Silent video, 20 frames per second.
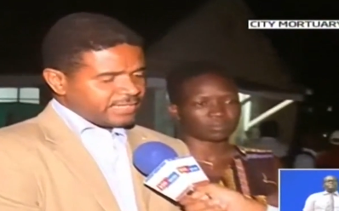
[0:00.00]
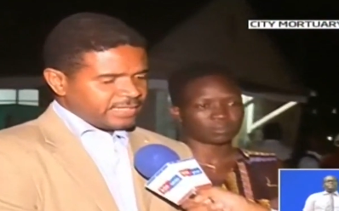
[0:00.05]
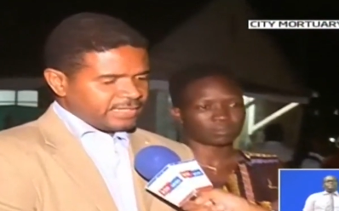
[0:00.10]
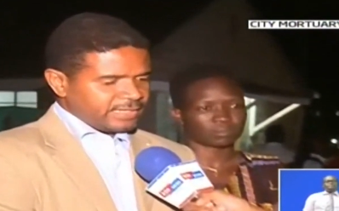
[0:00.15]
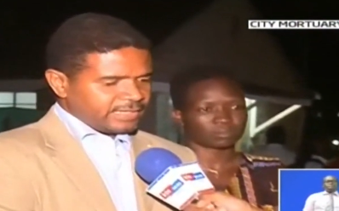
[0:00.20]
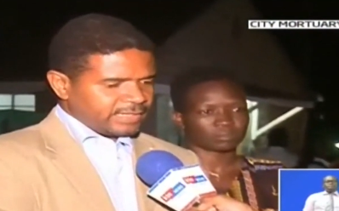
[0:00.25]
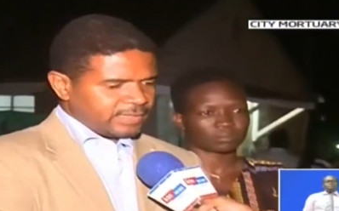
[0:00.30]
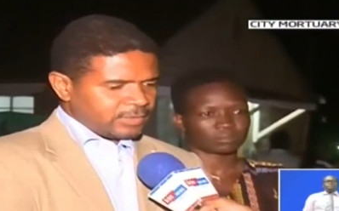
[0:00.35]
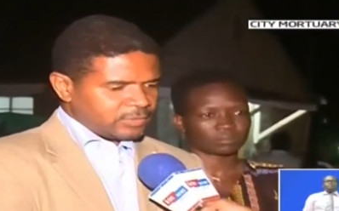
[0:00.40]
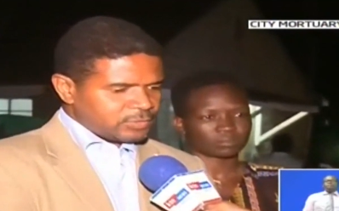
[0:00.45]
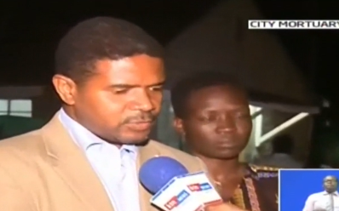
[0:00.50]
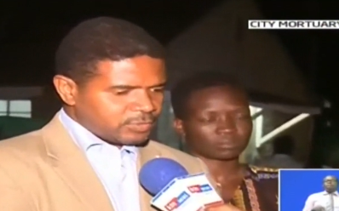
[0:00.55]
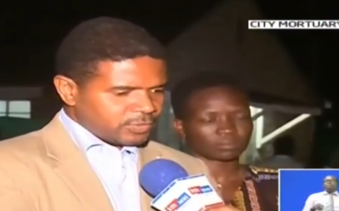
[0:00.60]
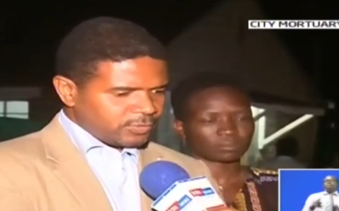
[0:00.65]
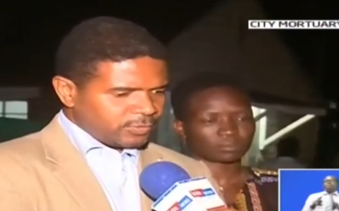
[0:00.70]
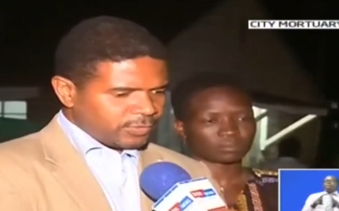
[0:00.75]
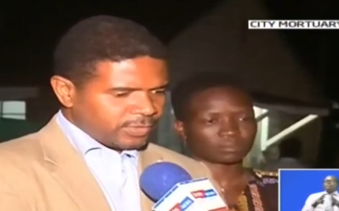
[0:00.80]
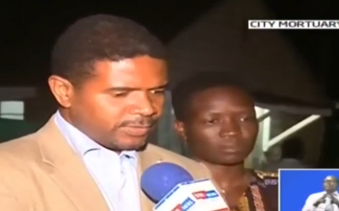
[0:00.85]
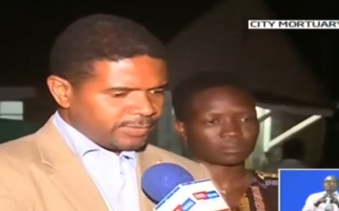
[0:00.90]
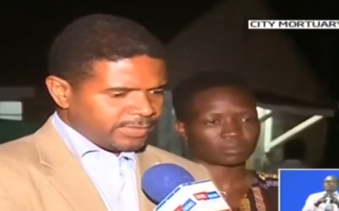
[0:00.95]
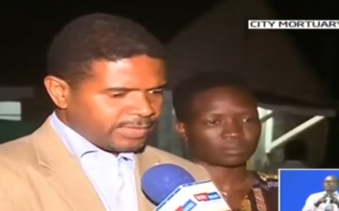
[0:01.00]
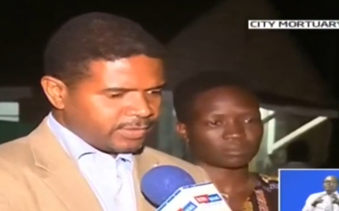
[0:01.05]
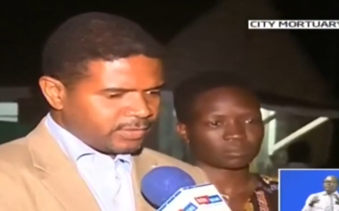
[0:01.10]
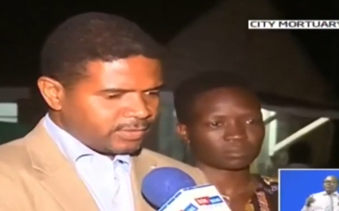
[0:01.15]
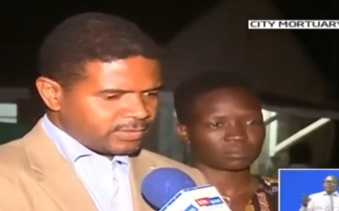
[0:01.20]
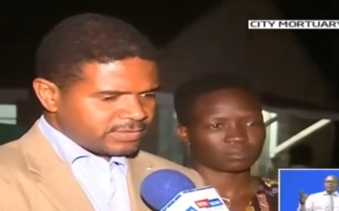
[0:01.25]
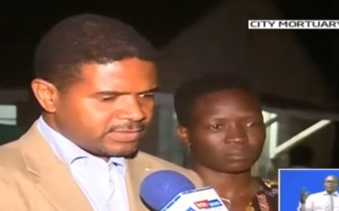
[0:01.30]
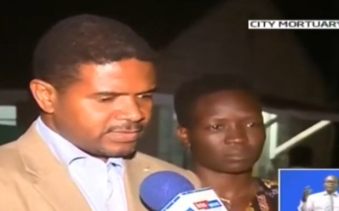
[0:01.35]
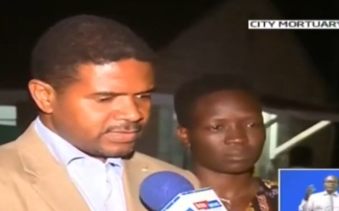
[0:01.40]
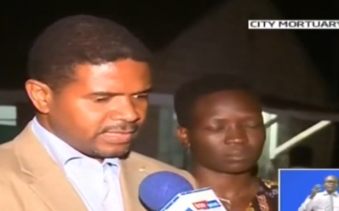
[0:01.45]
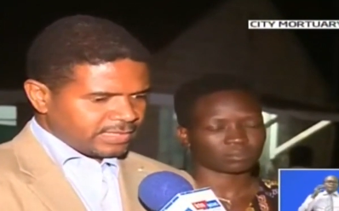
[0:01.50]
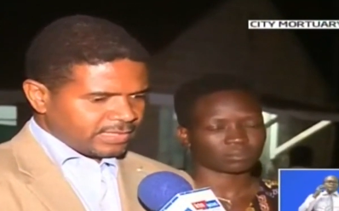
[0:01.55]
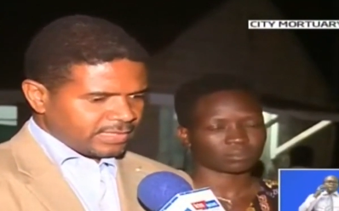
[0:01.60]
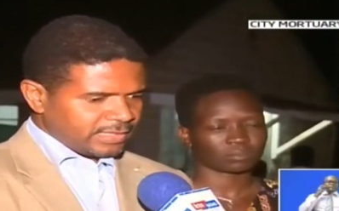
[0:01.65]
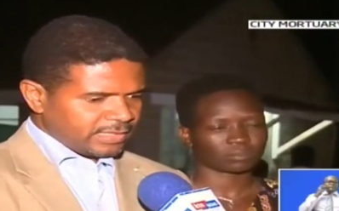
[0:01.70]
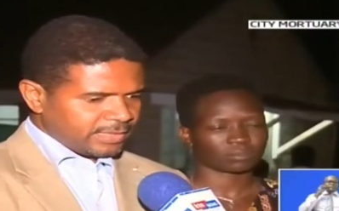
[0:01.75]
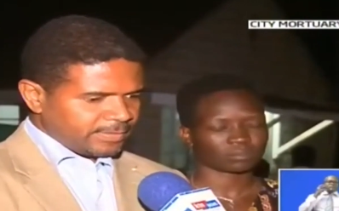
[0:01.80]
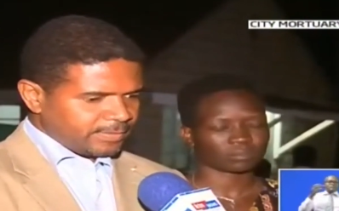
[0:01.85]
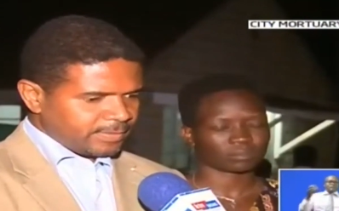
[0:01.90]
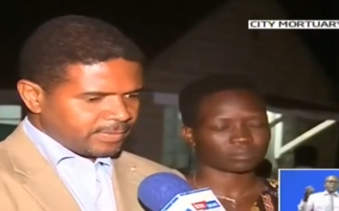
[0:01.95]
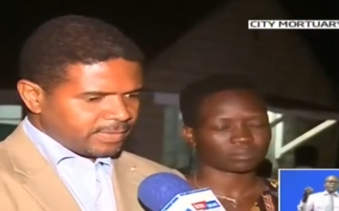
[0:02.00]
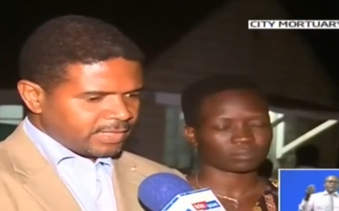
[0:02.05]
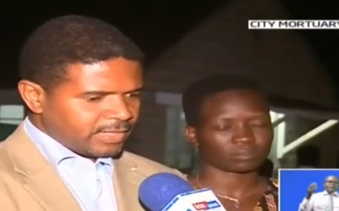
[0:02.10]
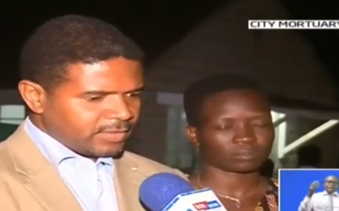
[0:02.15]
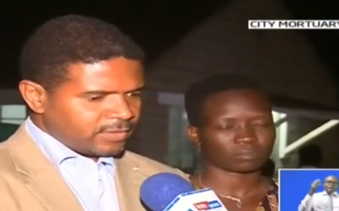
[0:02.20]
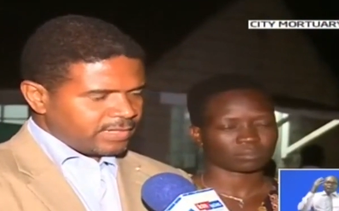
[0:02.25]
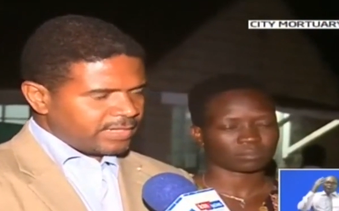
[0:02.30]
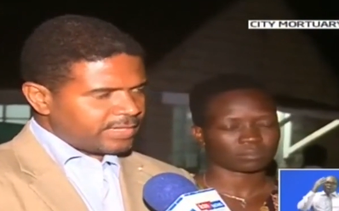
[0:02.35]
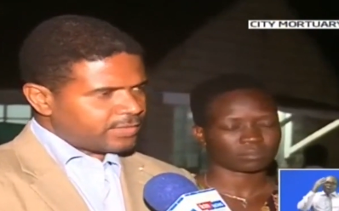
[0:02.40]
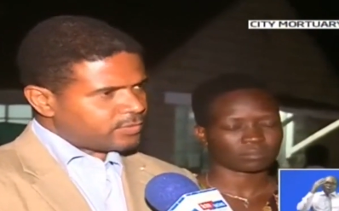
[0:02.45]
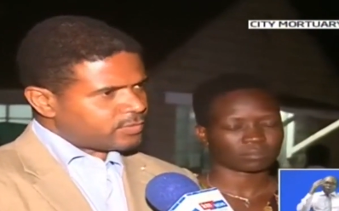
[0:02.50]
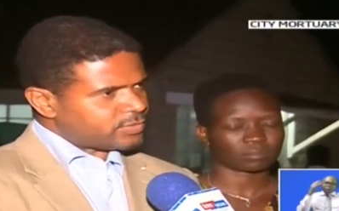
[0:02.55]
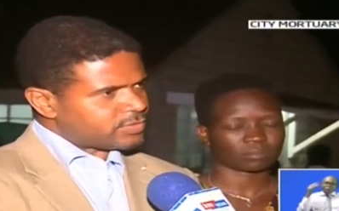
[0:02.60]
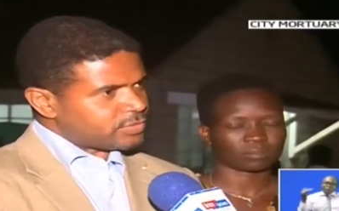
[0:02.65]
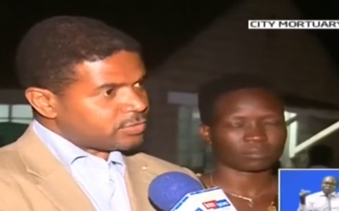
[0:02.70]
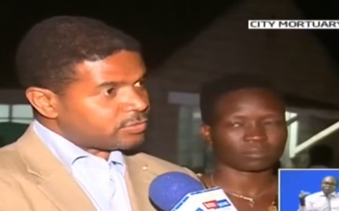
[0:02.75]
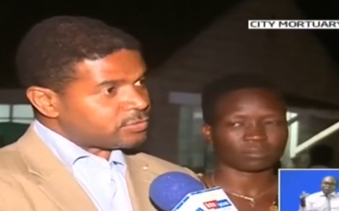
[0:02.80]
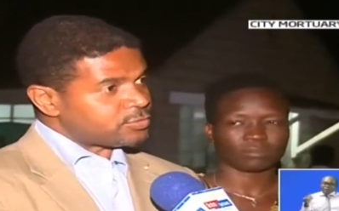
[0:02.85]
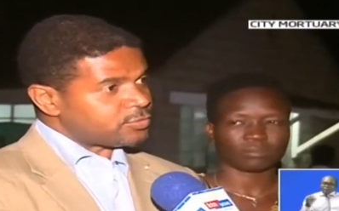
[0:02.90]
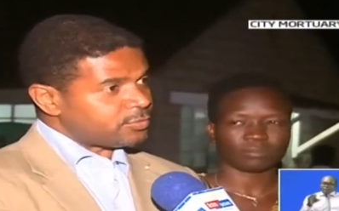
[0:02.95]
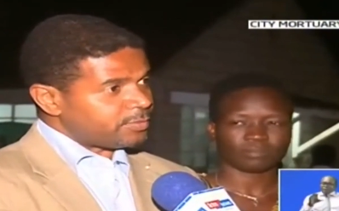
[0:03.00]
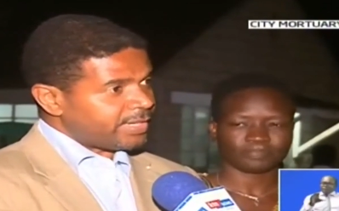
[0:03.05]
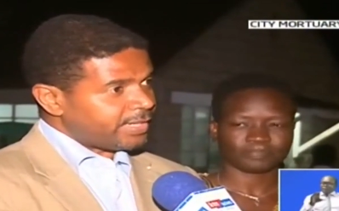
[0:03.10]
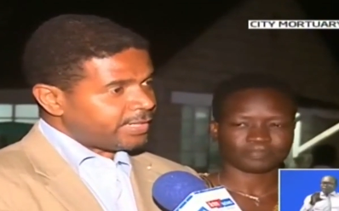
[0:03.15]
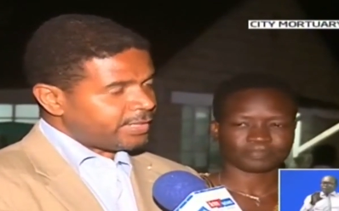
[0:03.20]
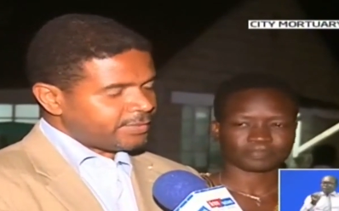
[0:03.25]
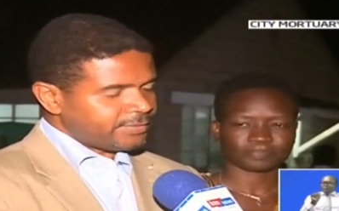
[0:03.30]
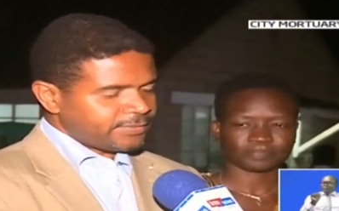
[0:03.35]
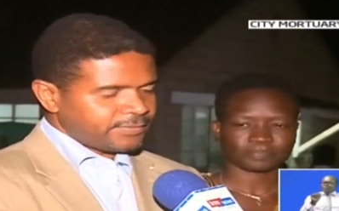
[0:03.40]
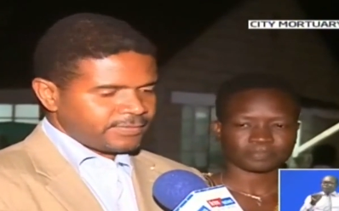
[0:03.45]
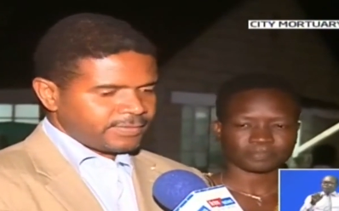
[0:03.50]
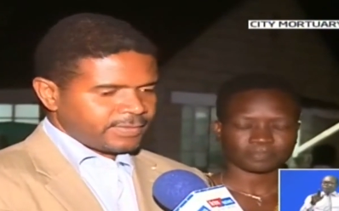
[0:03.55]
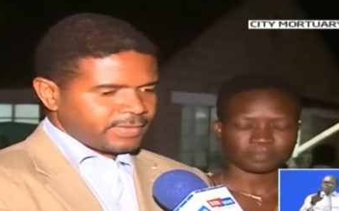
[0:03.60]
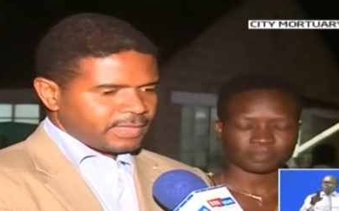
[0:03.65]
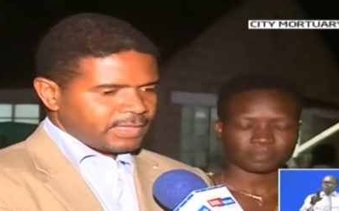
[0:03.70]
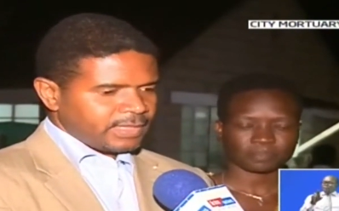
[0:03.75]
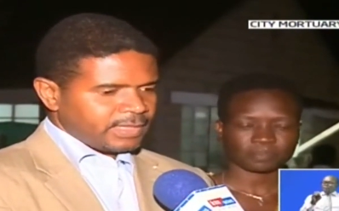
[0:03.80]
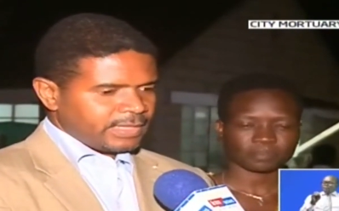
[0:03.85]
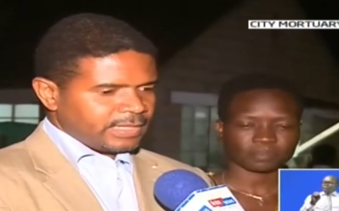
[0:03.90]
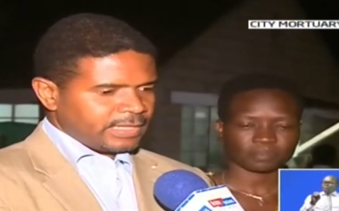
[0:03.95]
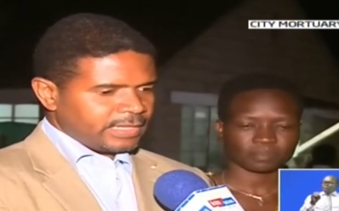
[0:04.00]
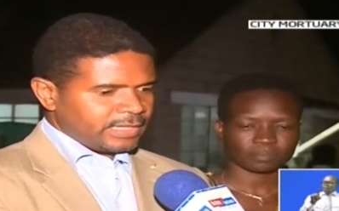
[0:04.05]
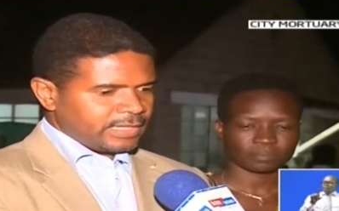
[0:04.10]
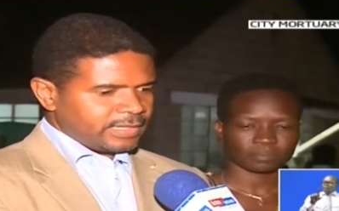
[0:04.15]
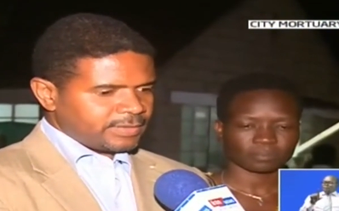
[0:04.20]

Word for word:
Speaker 1: it's very sad, Ontomwa, because Caroline was known to many.